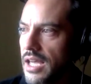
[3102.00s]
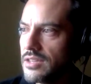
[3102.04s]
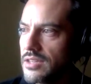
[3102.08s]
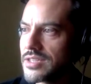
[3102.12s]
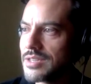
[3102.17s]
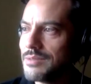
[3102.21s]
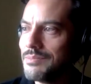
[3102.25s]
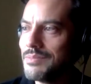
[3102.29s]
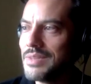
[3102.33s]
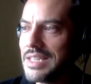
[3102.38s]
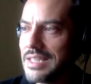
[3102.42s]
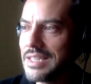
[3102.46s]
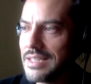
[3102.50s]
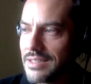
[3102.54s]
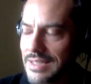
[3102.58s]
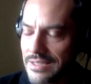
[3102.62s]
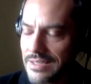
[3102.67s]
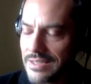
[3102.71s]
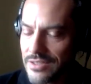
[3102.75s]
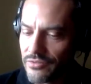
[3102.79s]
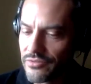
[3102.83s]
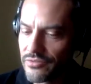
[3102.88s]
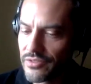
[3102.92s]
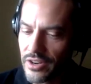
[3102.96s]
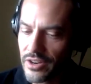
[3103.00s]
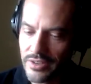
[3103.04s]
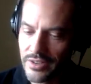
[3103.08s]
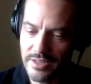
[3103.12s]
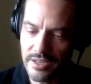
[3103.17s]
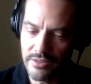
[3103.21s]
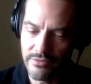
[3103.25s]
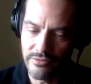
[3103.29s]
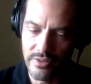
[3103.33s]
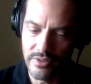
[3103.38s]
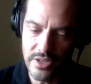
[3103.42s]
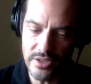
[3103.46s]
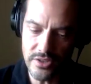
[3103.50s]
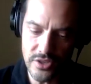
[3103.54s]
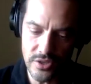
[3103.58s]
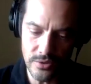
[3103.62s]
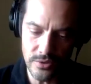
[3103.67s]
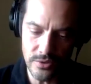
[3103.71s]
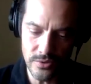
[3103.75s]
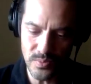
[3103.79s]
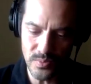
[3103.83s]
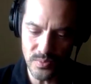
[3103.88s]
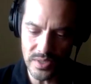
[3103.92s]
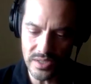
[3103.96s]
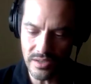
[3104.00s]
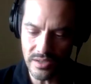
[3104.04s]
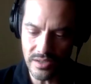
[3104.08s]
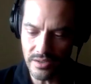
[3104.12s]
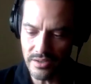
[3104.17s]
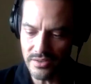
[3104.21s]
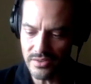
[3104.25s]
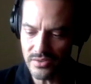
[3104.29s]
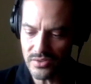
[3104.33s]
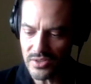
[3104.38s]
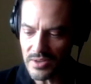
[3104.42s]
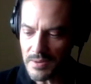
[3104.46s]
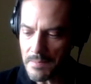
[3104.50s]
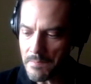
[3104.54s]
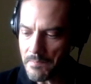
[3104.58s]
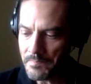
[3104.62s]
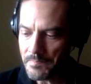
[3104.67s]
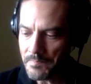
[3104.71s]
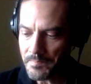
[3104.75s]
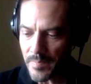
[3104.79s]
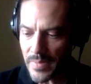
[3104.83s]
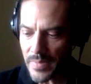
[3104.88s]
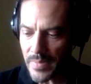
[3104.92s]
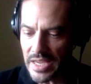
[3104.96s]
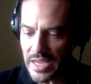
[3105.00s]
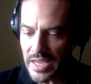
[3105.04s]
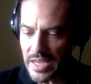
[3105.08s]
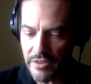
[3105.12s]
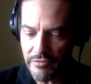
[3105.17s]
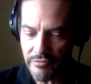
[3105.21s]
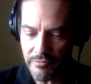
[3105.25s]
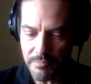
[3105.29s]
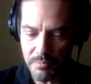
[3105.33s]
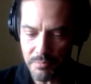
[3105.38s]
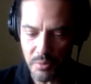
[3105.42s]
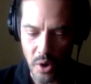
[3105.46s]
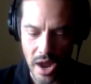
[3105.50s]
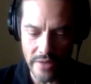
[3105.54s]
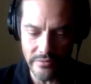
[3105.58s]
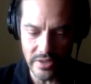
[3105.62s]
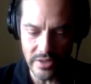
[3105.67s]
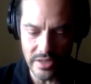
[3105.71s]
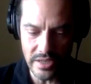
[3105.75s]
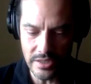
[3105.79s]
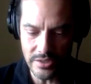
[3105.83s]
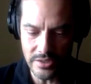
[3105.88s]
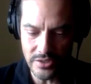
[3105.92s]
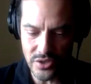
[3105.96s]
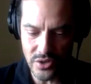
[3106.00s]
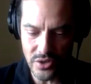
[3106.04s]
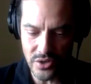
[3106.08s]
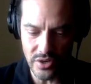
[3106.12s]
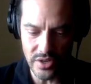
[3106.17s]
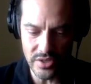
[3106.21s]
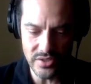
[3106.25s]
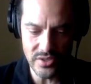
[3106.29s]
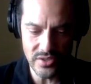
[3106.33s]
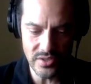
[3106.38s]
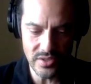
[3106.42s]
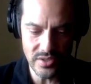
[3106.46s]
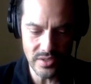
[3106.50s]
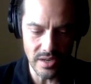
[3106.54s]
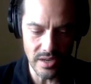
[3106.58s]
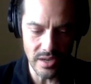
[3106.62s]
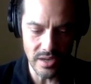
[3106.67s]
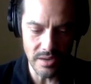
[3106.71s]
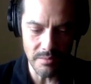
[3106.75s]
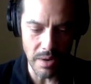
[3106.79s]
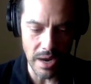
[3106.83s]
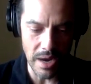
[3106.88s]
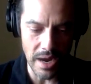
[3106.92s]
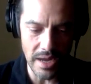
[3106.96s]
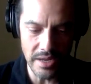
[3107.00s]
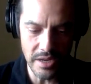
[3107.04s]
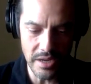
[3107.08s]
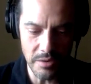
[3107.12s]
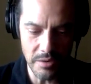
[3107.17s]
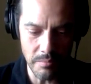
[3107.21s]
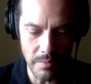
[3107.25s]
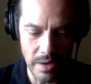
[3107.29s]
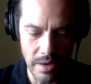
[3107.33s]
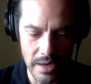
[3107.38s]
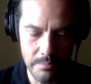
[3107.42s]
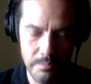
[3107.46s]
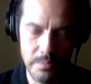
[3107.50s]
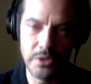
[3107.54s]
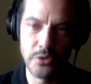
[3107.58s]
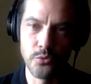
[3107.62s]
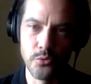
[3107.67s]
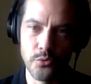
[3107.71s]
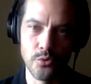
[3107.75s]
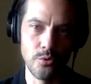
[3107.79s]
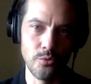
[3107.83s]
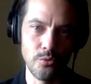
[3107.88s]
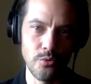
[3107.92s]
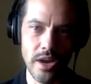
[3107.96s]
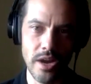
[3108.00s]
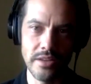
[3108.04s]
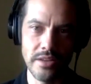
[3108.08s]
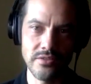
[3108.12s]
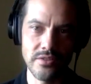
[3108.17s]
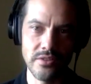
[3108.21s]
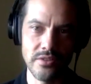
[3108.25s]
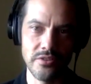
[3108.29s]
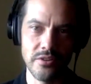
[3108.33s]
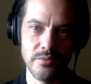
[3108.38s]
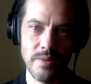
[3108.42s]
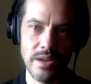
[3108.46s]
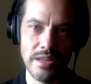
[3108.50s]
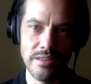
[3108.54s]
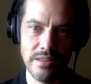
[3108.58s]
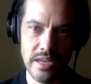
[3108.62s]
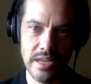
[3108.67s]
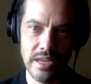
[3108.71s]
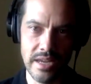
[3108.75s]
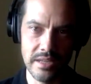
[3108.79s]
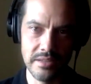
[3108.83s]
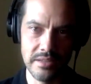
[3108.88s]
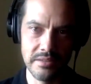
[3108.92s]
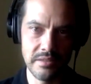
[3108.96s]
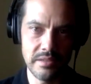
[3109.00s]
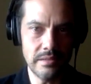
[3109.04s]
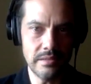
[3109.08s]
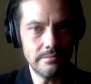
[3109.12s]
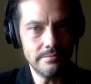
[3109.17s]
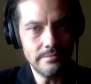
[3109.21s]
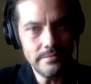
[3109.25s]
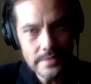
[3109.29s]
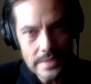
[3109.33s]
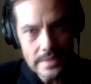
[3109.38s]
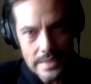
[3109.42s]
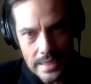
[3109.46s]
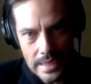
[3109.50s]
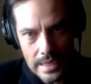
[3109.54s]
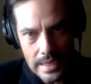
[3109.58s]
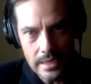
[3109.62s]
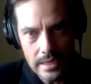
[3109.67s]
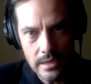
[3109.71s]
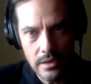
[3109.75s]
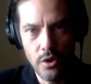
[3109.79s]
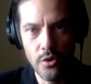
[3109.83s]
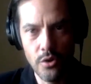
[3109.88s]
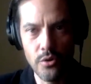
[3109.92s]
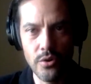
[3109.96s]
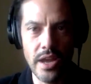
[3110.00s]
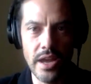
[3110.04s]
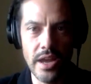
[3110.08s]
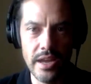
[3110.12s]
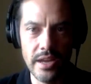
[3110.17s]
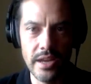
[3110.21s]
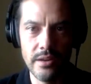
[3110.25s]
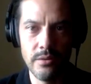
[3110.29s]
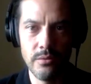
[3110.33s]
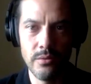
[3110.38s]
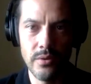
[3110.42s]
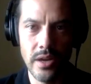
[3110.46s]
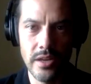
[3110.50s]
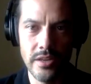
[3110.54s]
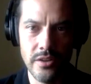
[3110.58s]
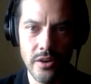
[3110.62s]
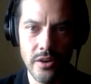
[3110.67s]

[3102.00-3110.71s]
And to me, these are very different issues because if private interests buy up my mineral rights under my lands, okay,